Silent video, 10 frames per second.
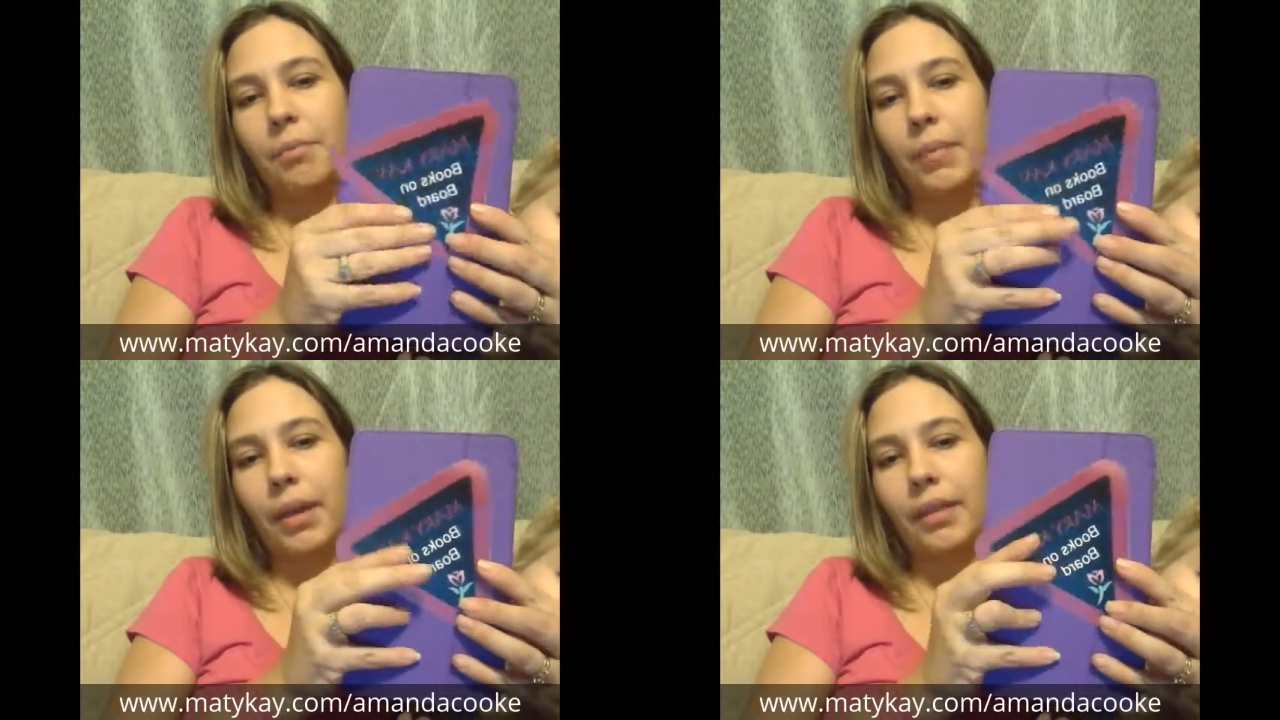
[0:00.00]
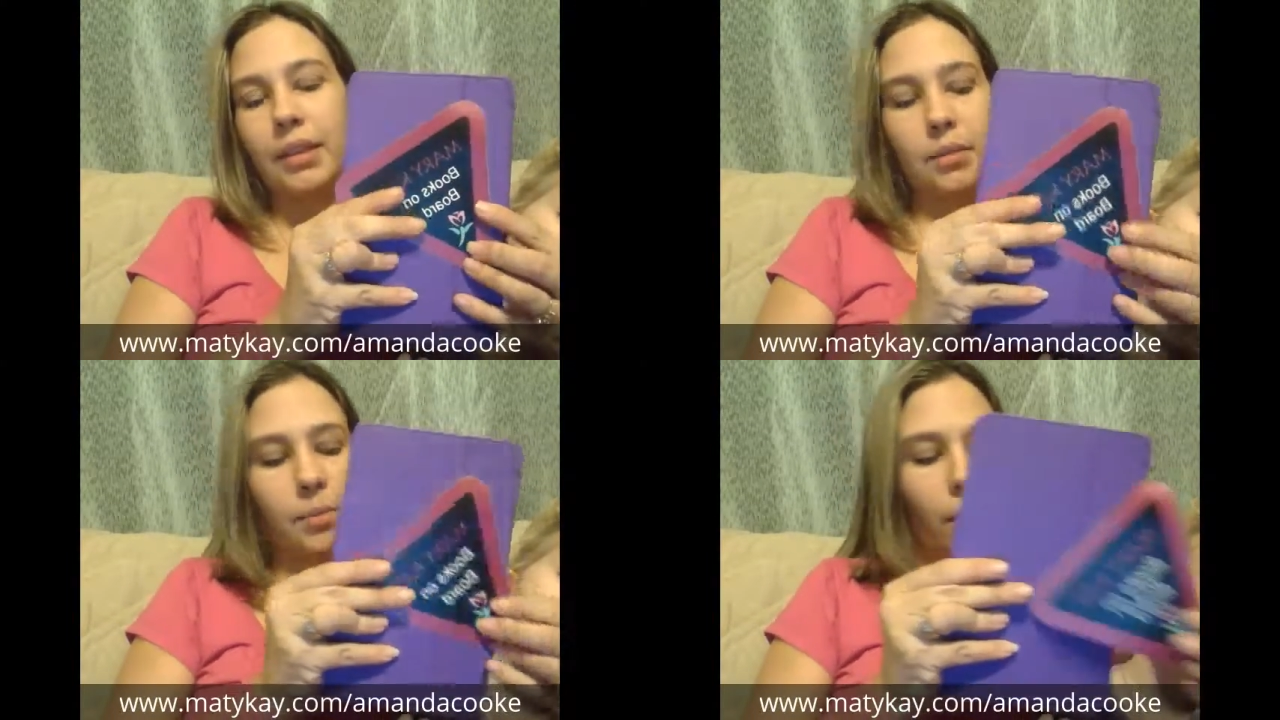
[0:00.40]
make these
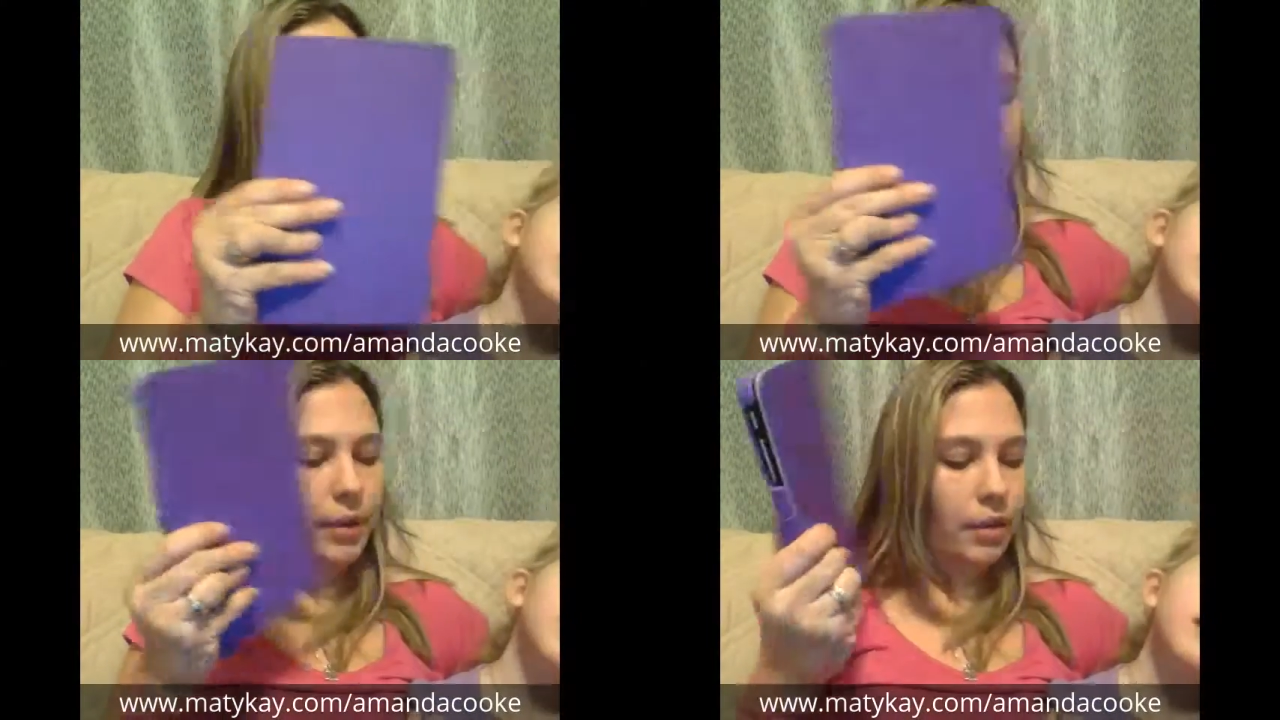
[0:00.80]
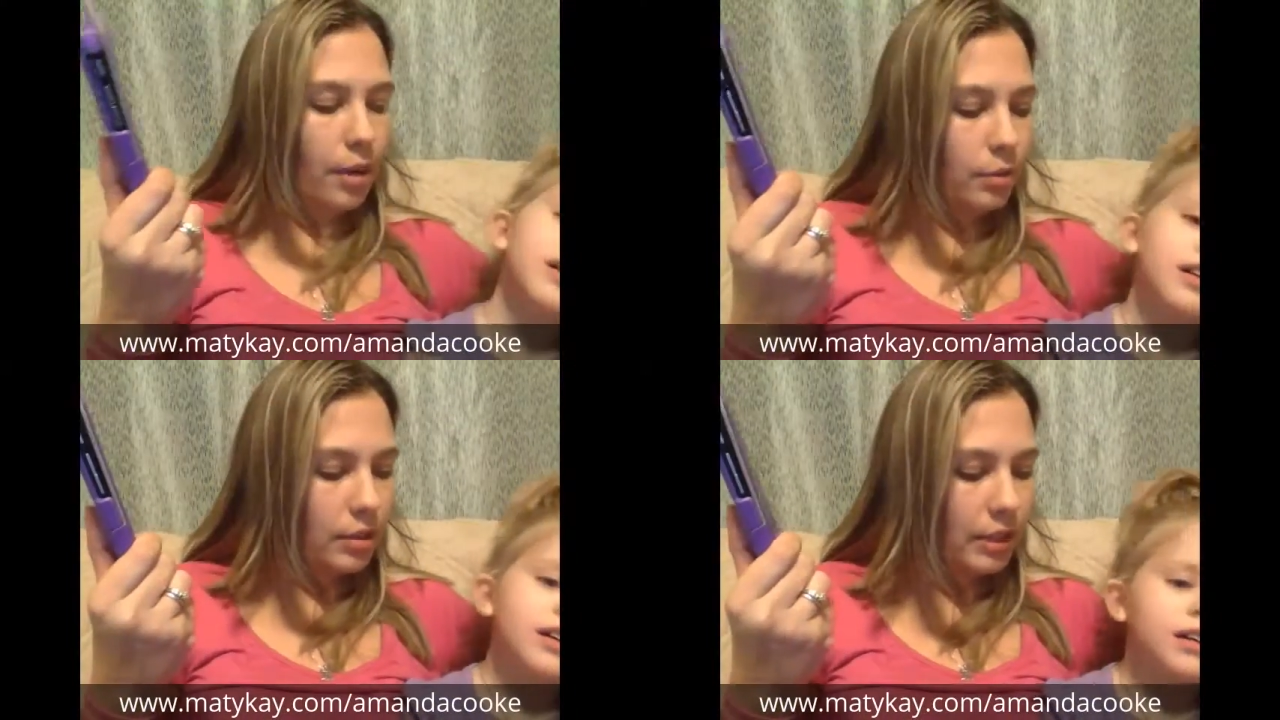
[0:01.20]
smaller, but
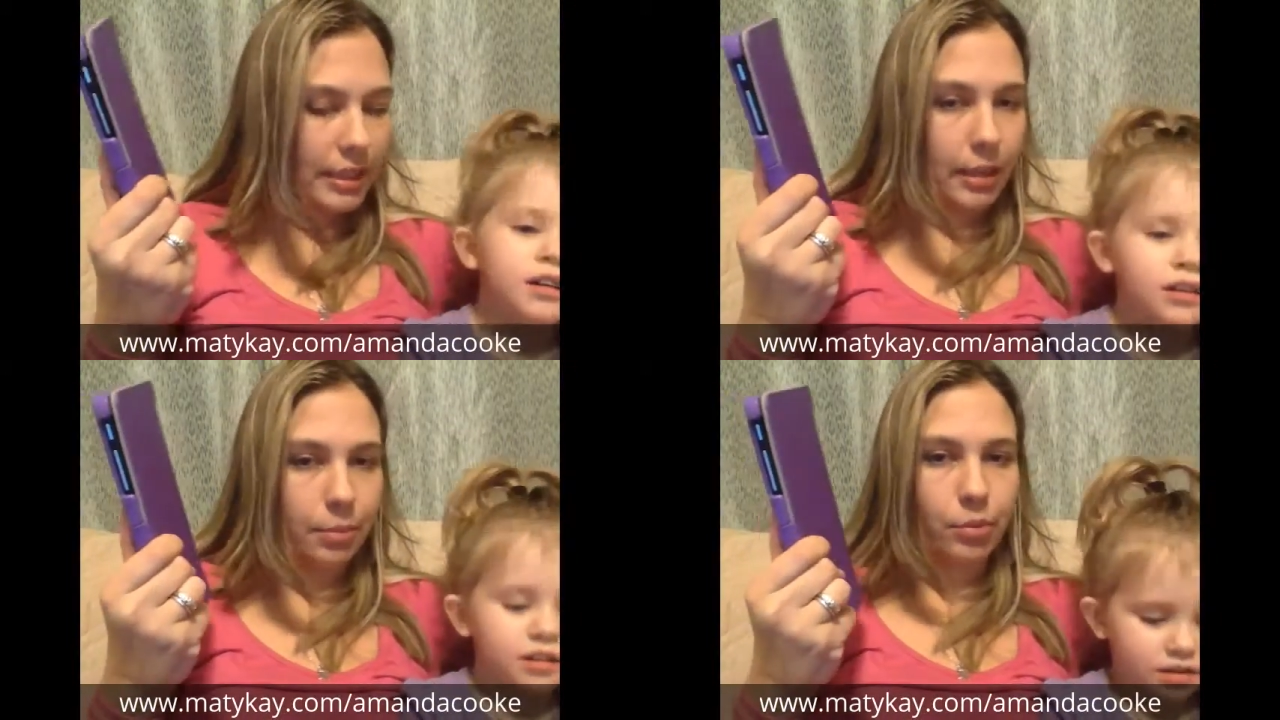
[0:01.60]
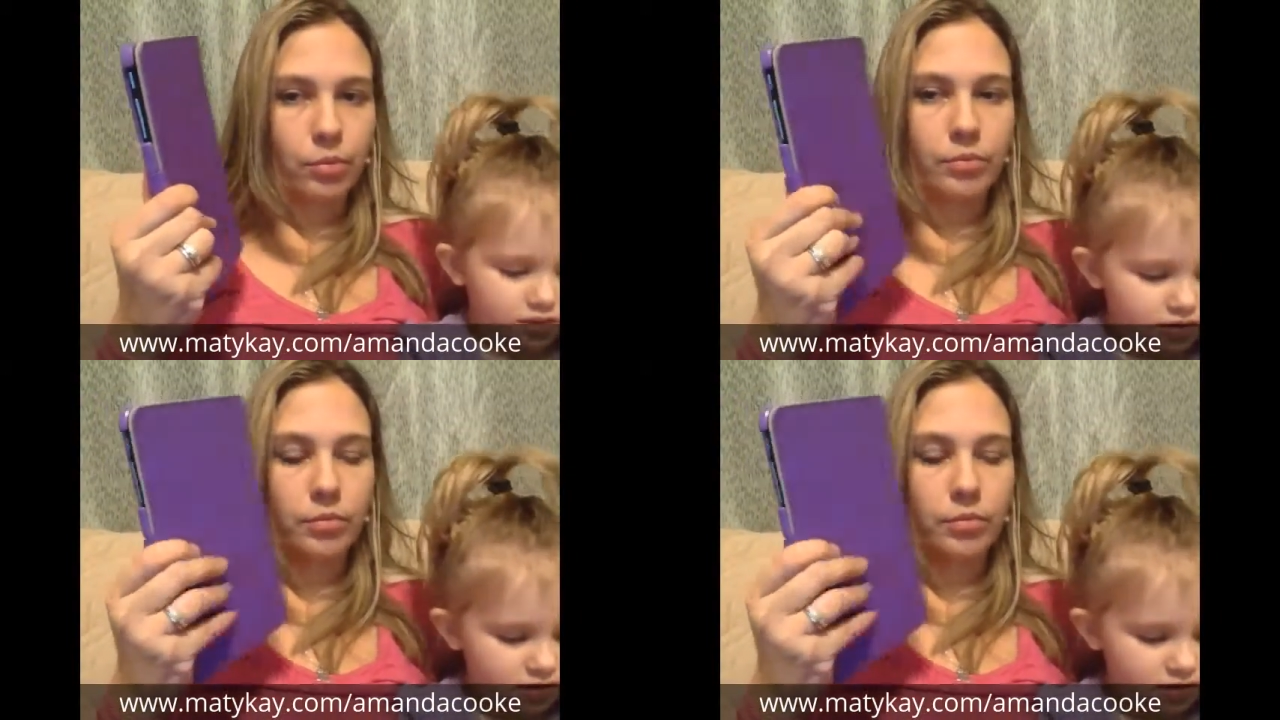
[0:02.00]
that was an example.